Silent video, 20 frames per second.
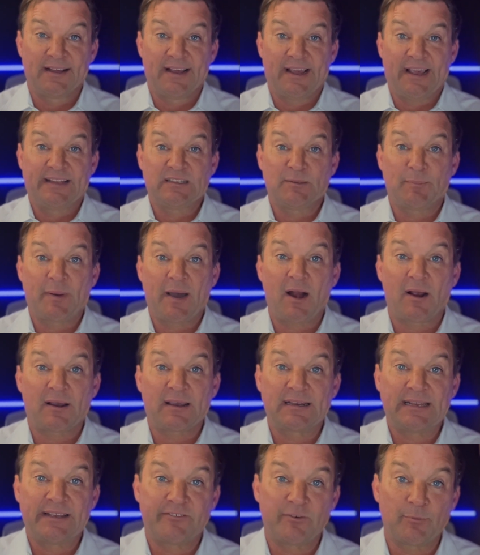and the buyer
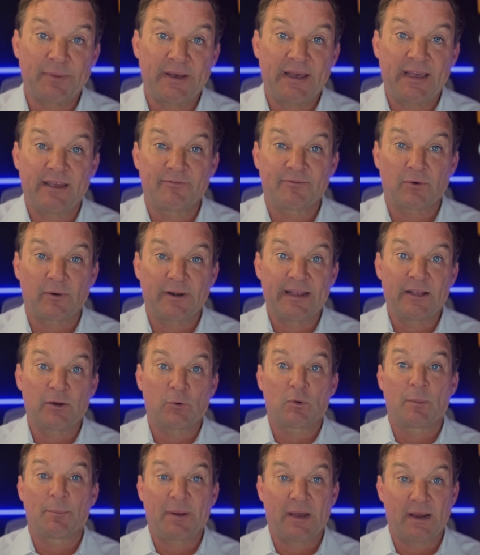can even pay for any
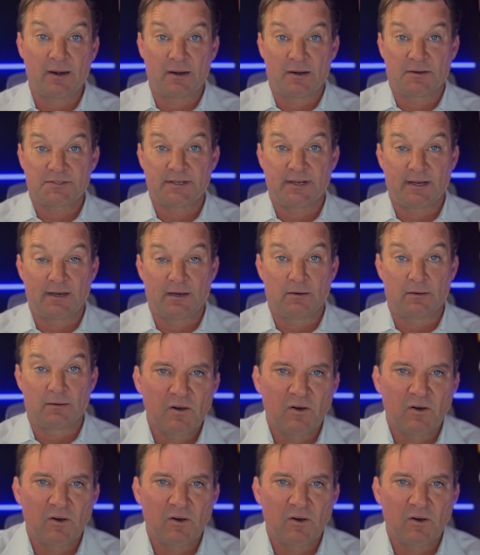repairs now.